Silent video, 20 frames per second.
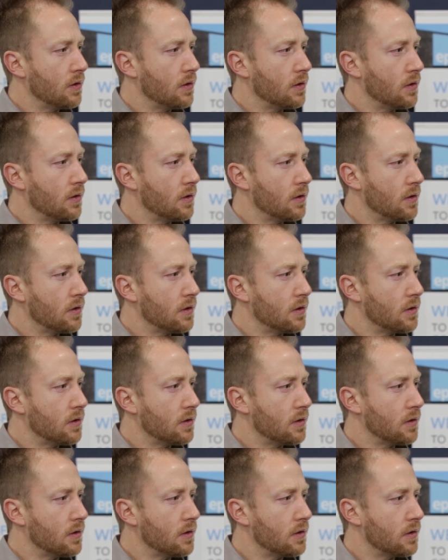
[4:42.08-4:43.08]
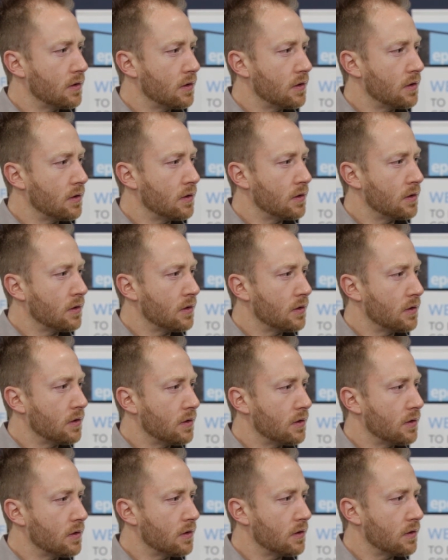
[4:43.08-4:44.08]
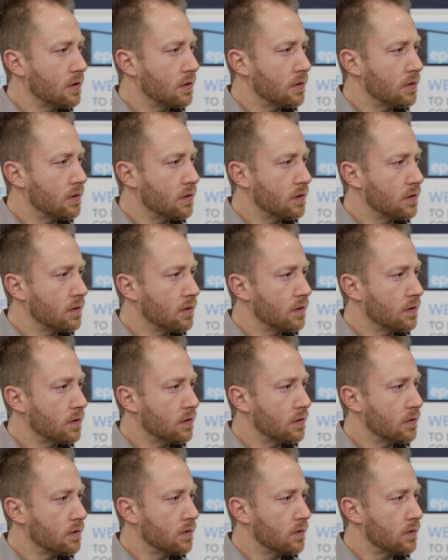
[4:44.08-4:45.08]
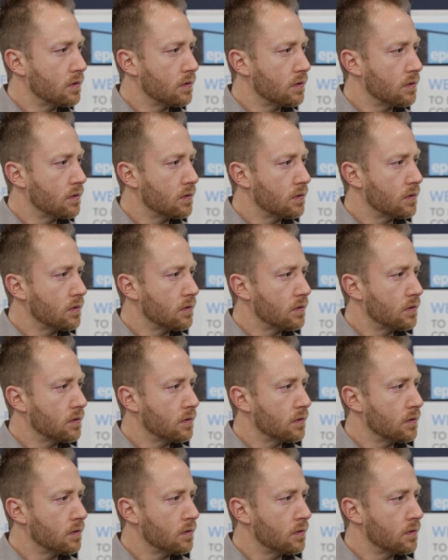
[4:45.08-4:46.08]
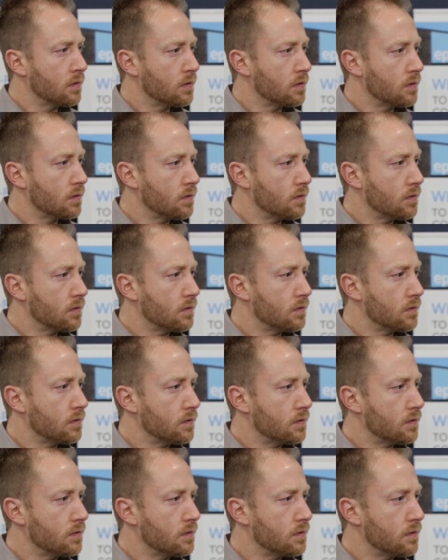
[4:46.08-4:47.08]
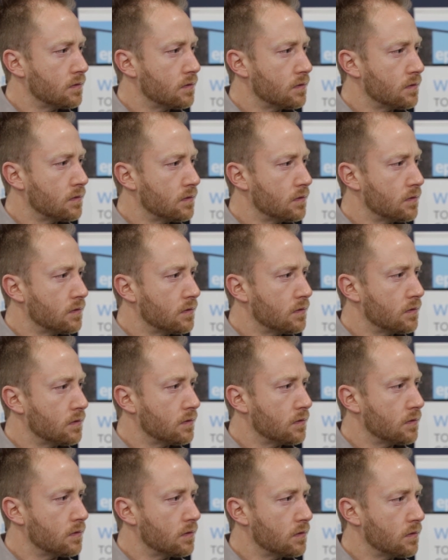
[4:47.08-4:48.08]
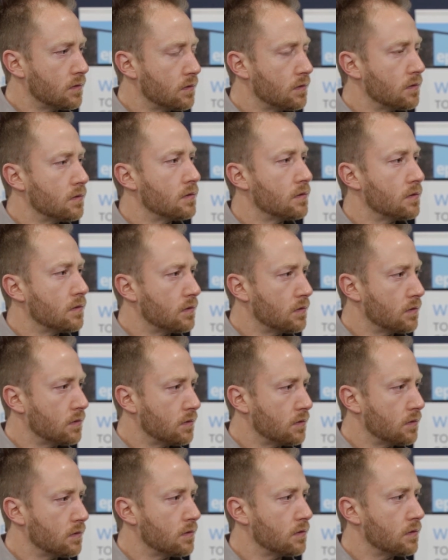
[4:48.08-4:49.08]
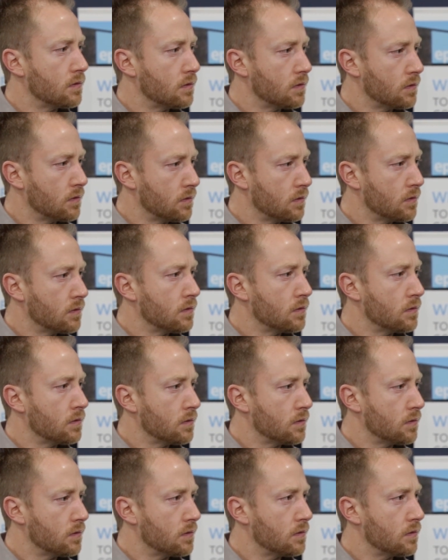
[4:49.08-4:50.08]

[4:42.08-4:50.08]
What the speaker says: The person shown says nothing.